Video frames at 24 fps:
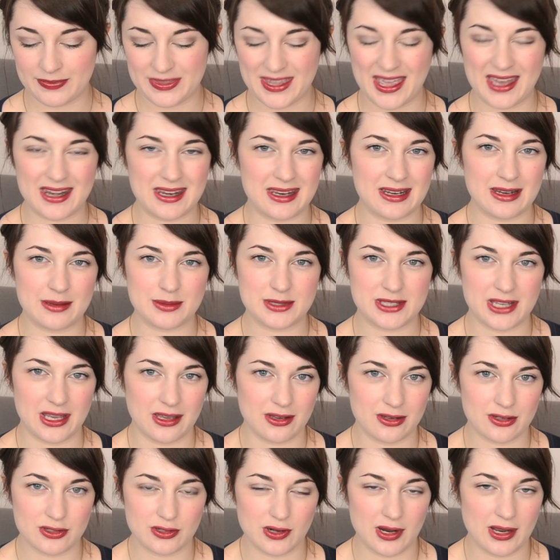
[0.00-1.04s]
any lip stain
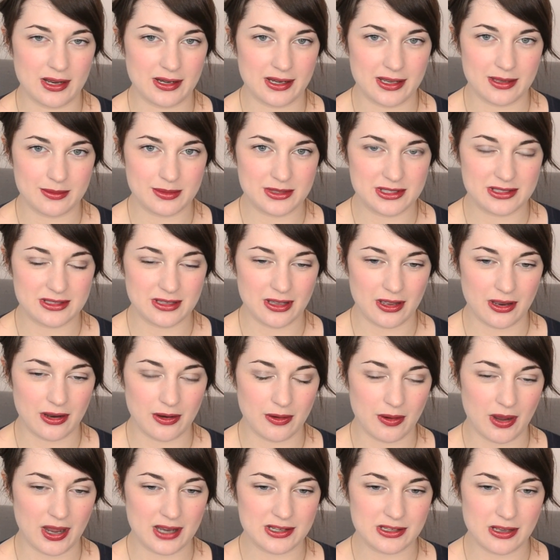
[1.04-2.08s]
can dry out lips, so
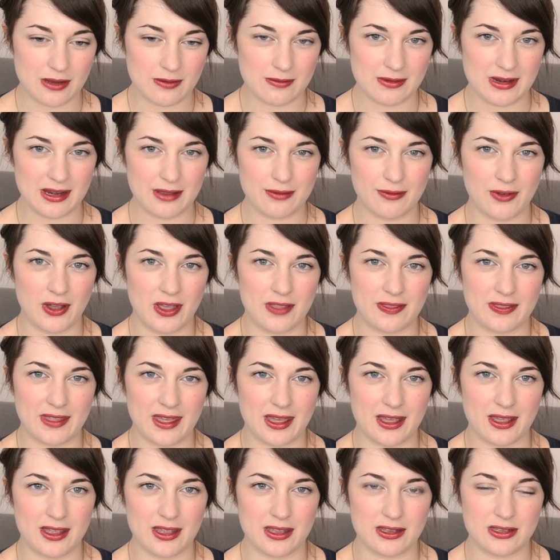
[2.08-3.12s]
I don't really find
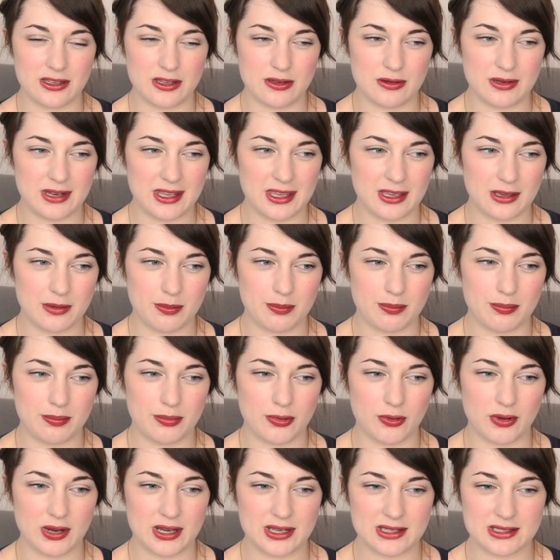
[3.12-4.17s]
that a unique
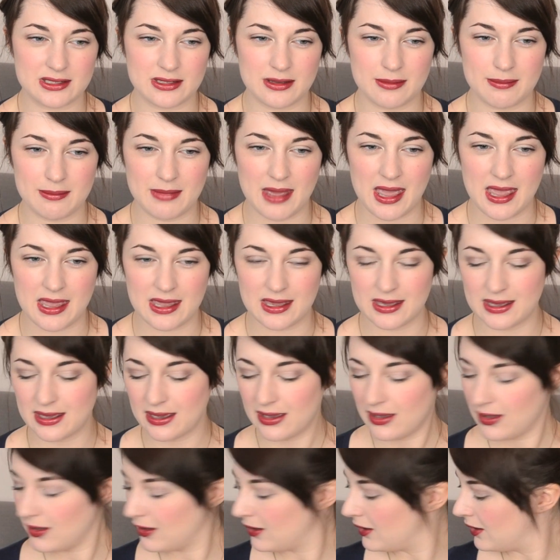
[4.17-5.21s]
point to make.
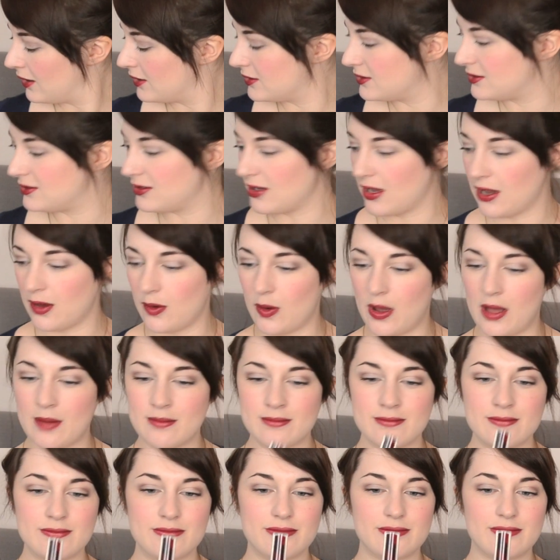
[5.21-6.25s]
So
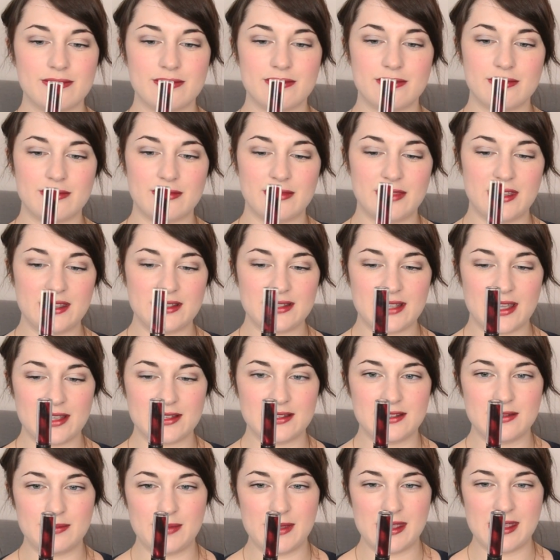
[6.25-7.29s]
this
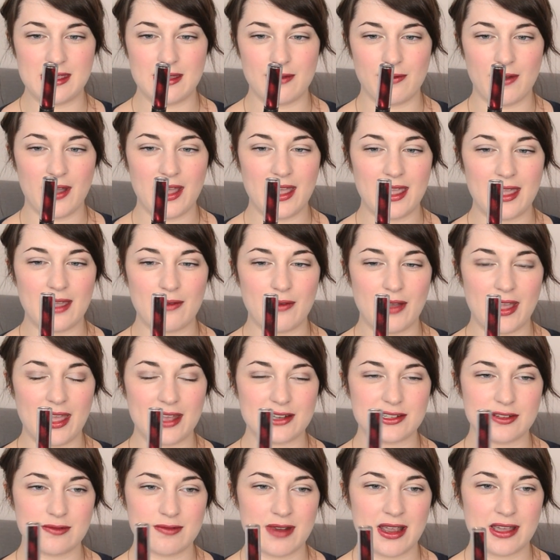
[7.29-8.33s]
has to be, if I
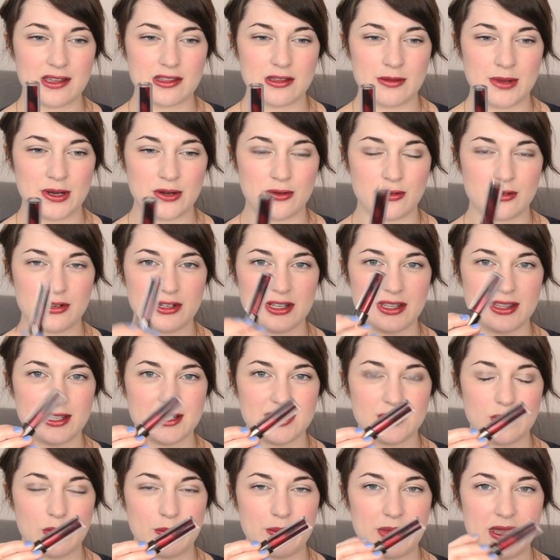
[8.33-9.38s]
had to rank them in order,
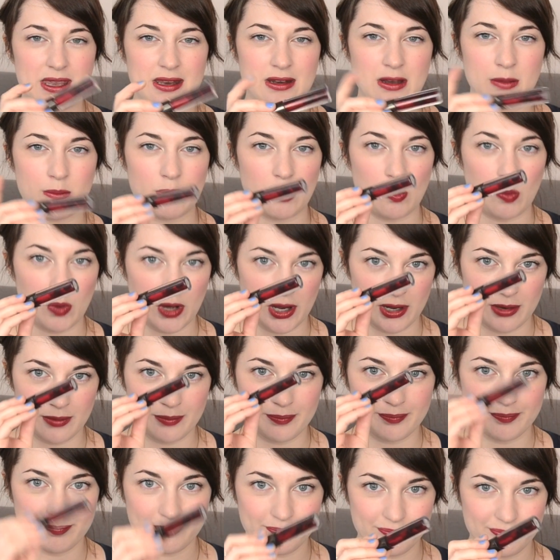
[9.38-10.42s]
this would be number 1.
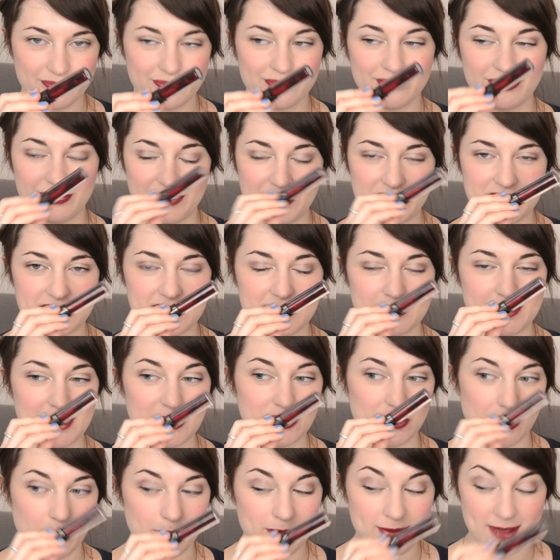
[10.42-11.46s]
This is my
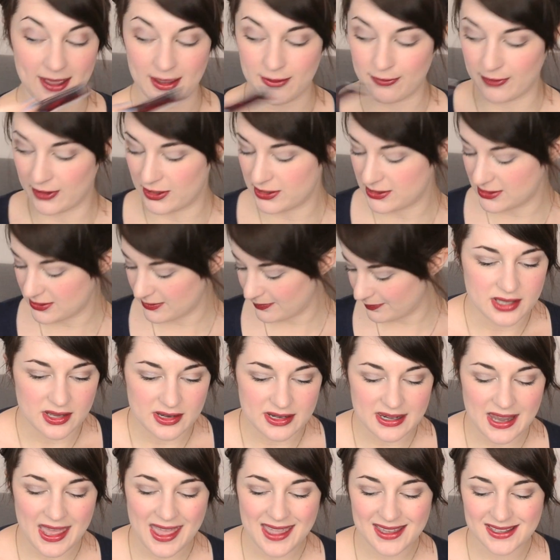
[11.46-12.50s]
top favourite. So
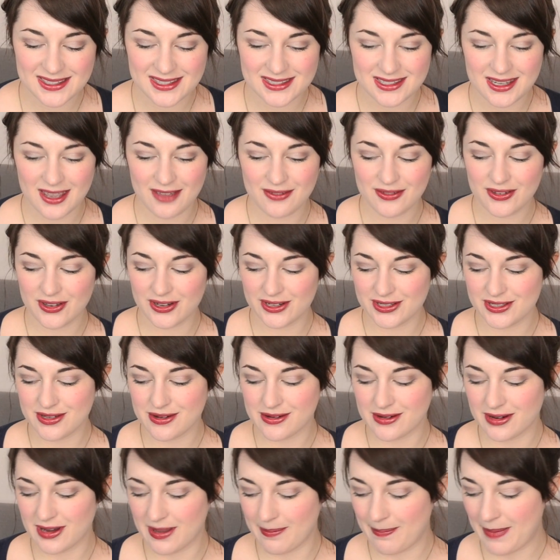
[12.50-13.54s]
next I've got to
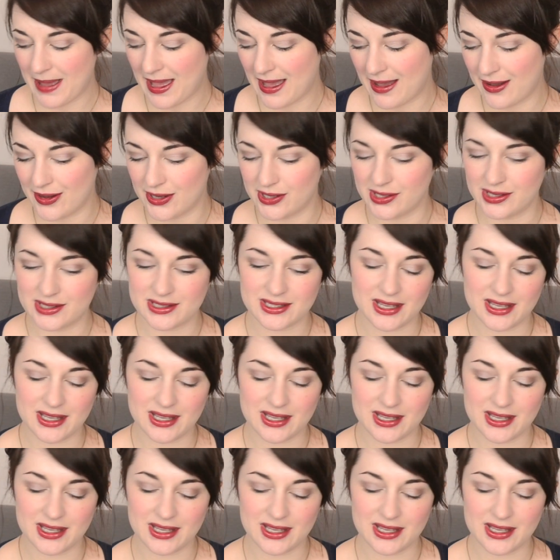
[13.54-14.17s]
talk about